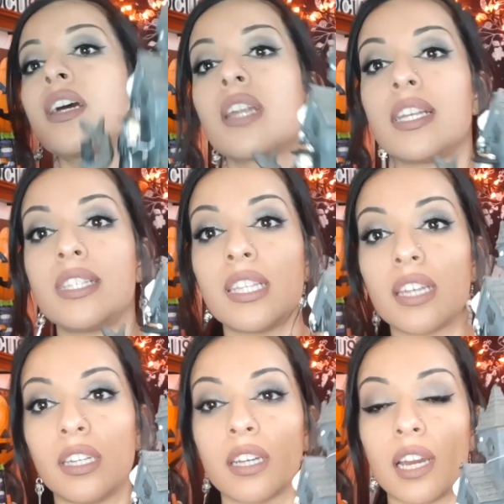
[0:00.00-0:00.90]

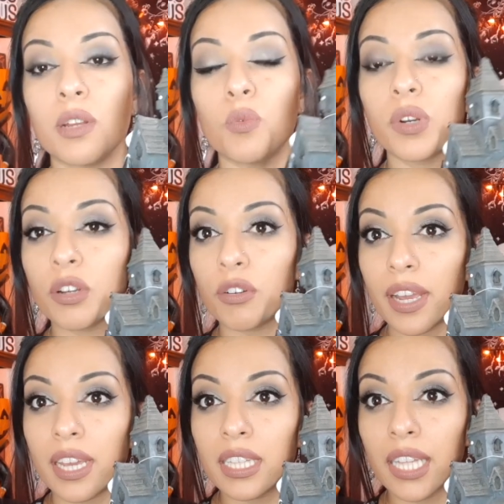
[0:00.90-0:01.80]
19.99. What a
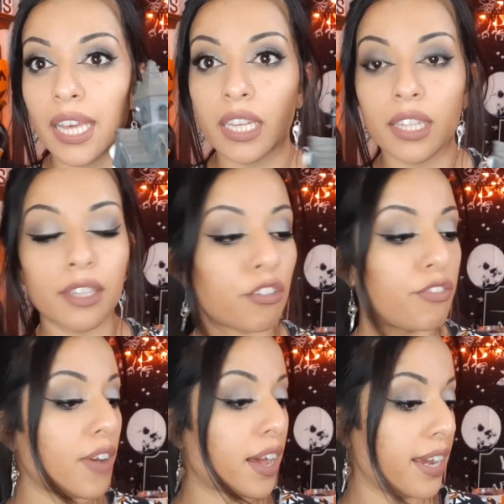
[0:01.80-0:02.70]
great like little
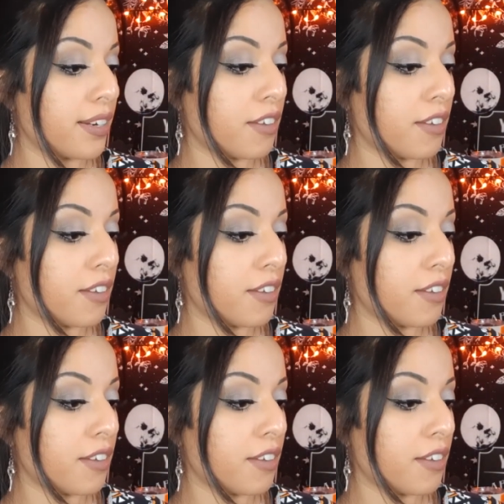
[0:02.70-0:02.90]
find.